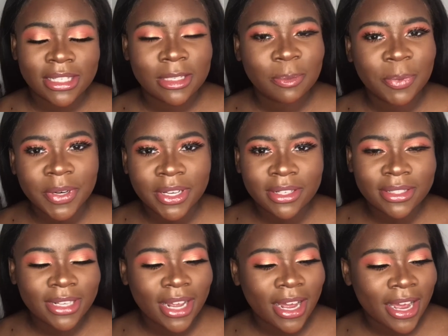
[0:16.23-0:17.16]

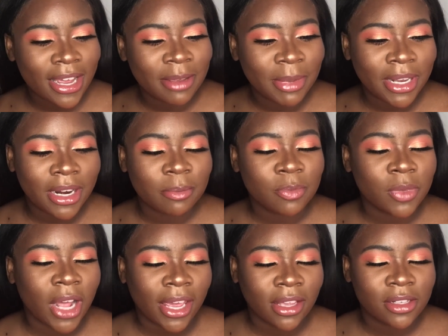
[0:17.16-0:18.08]
Springtime and I'm
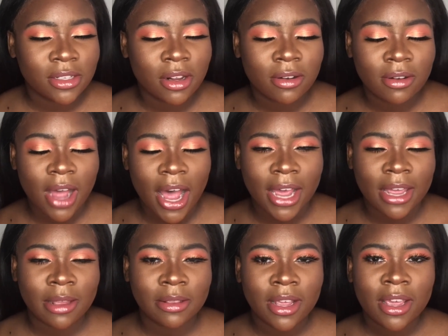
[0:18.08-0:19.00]
so
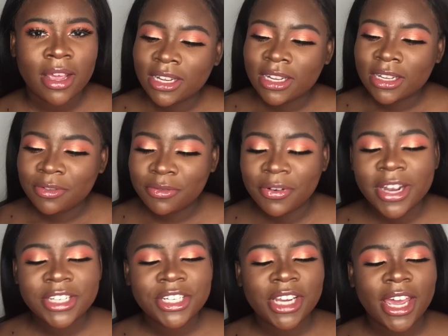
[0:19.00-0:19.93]
hyped.
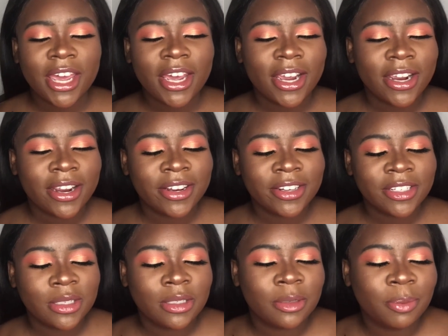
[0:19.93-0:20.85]
Fresh air,
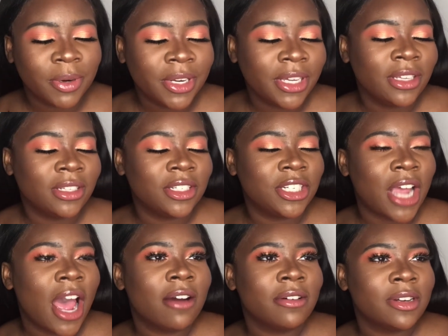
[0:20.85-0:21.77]
spring
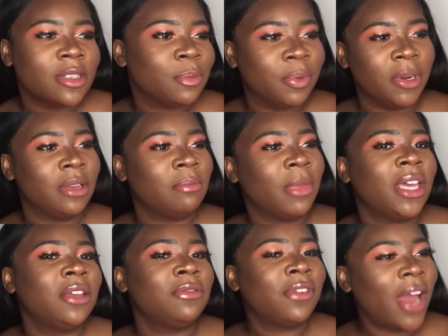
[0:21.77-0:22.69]
showers bring
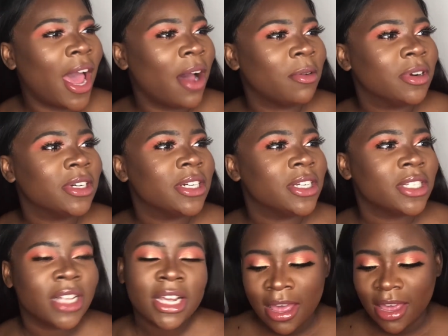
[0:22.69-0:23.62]
May
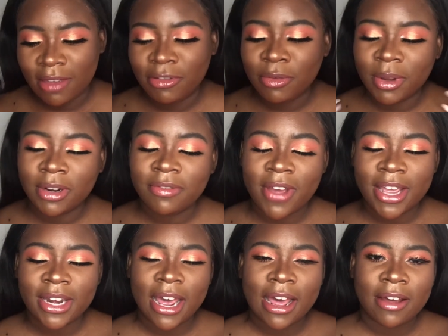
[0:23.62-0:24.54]
flowers. If you want to
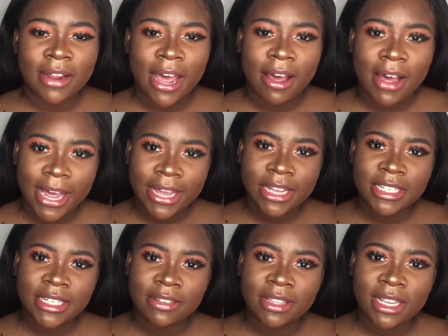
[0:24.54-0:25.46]
find out how I
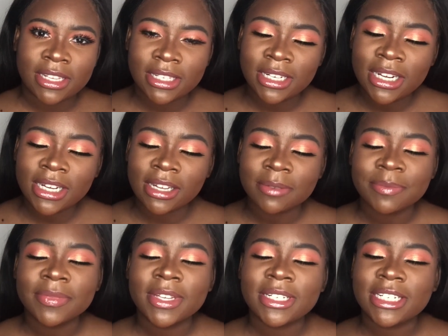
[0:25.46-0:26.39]
achieved this look,
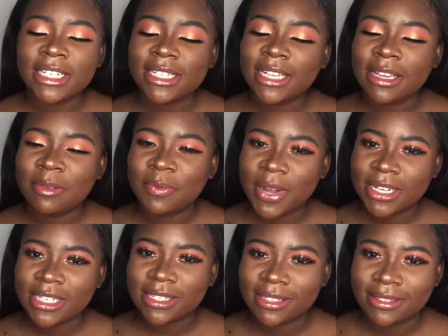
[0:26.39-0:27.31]
just keep
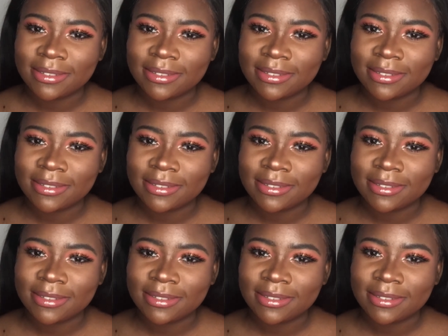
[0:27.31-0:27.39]
watching.